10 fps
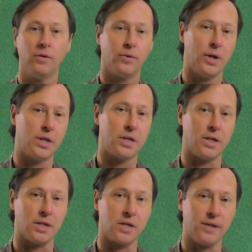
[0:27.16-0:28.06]
For
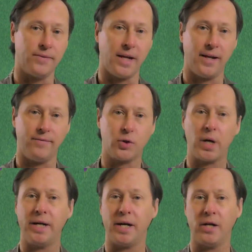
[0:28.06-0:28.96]
instance, if they've
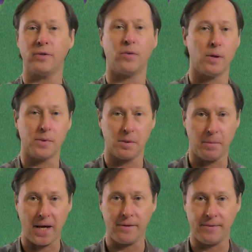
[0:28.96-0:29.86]
tried other forms of
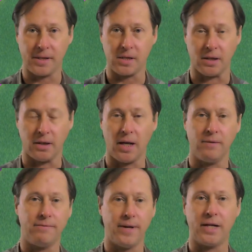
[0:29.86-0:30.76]
manifesting
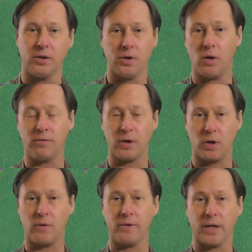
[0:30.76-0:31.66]
and failed over and
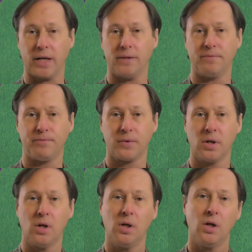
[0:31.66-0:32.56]
over again,
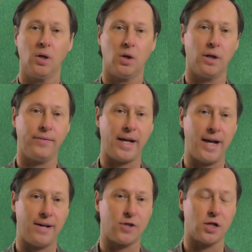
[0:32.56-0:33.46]
or if they
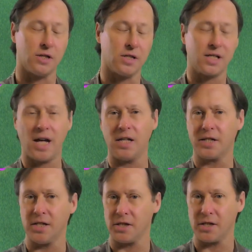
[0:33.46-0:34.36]
have certain
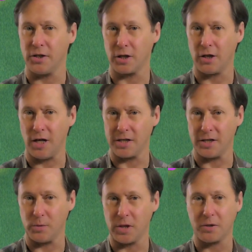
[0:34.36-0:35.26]
skeletons in their
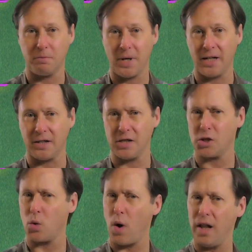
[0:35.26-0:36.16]
closet which might
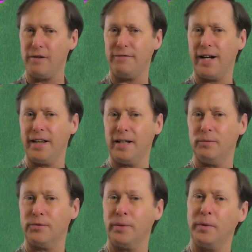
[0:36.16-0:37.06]
disqualify
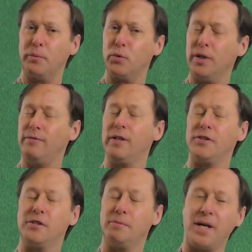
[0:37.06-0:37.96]
them from the
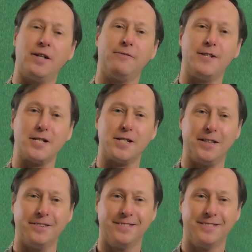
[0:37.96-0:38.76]
privilege of manifesting.